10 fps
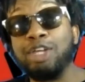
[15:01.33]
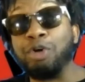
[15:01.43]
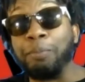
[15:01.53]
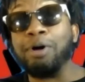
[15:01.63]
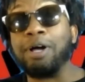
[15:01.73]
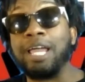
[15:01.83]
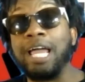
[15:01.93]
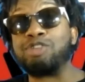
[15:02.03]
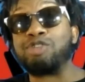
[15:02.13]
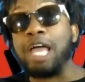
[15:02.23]
your book
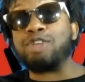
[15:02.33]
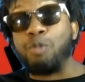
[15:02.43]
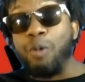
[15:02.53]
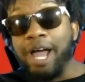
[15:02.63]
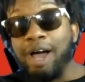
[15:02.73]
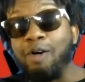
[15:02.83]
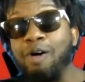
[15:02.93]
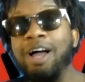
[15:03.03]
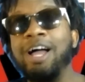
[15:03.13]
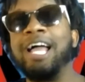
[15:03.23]
as well.
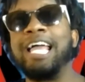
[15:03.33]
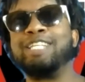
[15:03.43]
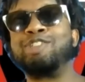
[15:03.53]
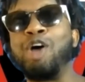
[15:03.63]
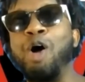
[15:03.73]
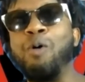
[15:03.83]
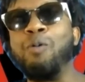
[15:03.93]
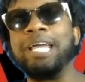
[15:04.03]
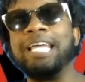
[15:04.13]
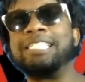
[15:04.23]
And
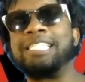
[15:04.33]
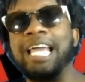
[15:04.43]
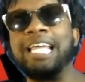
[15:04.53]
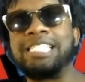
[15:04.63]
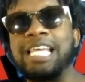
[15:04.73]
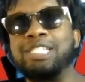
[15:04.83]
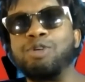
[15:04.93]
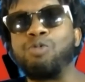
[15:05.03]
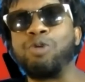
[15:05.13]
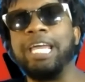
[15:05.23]
so it's a
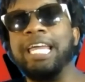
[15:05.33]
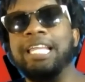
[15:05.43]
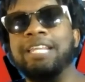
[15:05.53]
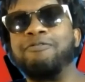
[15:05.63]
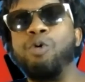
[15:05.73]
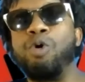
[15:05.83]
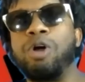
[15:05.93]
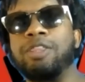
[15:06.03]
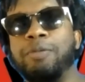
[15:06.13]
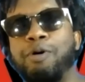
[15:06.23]
read
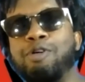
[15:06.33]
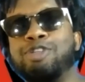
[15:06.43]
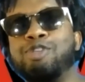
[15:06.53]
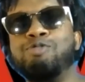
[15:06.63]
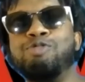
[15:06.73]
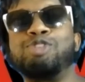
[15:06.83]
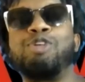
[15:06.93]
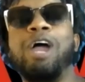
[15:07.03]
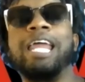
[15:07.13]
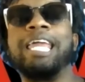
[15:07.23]
for the person who's
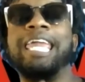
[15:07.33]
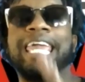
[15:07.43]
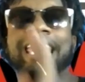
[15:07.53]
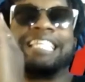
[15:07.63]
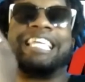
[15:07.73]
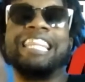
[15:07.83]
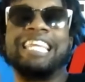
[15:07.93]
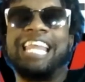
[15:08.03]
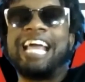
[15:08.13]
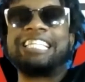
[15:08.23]
trying to get to the
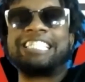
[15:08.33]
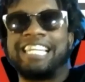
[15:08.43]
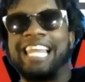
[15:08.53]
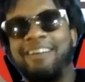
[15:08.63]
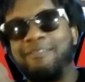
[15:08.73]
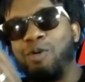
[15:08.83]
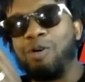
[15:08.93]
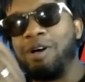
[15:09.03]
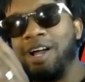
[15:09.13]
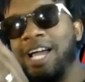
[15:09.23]
next
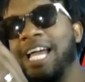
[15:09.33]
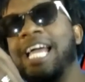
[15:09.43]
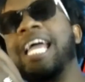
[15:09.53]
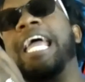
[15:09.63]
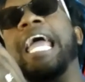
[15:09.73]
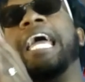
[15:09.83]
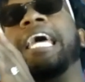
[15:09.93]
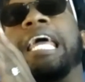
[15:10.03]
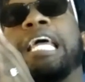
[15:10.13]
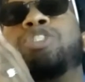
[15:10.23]
level.
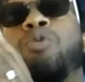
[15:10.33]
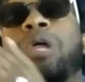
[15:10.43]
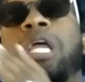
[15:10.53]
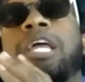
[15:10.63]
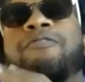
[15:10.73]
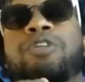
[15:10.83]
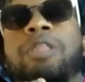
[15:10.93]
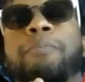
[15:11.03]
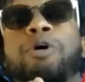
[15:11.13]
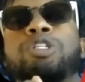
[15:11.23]
And it's a read for
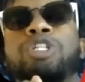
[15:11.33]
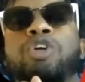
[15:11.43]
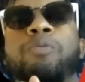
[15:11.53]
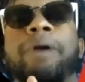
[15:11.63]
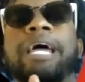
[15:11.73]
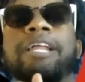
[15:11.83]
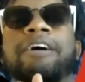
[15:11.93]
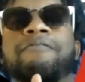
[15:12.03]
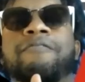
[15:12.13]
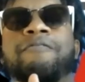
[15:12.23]
the person who might
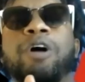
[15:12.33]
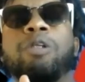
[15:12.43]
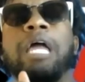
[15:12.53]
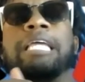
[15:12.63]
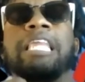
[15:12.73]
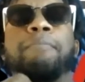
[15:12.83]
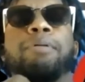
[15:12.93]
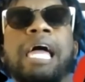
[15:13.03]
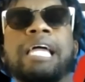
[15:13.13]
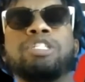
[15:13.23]
have felt like they
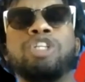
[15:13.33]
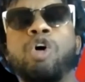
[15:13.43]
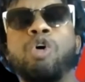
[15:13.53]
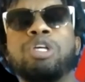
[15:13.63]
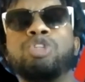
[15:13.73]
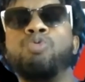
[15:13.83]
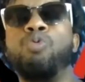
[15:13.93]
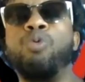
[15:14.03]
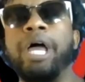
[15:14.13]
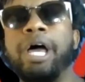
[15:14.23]
plateaued as
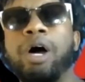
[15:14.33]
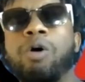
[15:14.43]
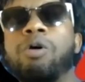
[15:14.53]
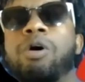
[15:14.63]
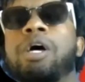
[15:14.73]
well.